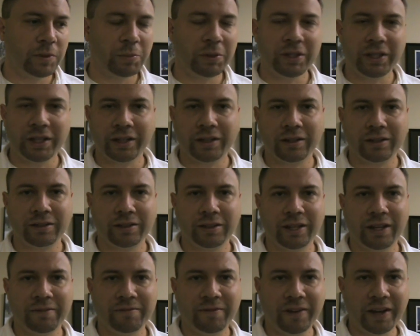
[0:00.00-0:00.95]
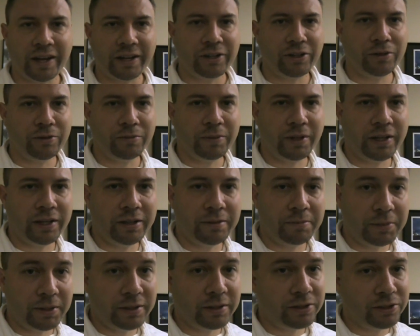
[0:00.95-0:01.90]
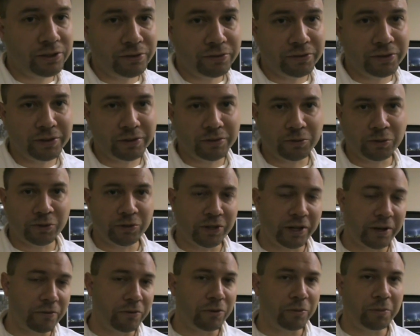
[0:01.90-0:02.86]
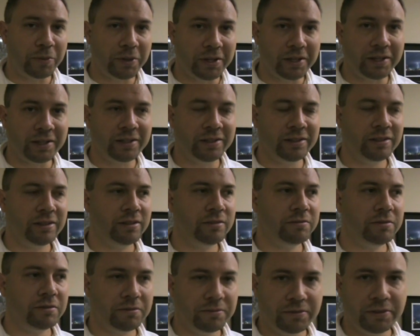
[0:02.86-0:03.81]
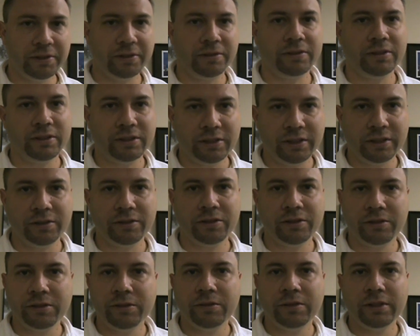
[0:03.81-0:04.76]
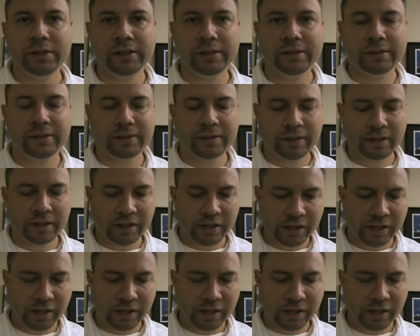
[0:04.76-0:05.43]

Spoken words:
But that vacuum, that emptiness you feel will never be fulfilled until you do this.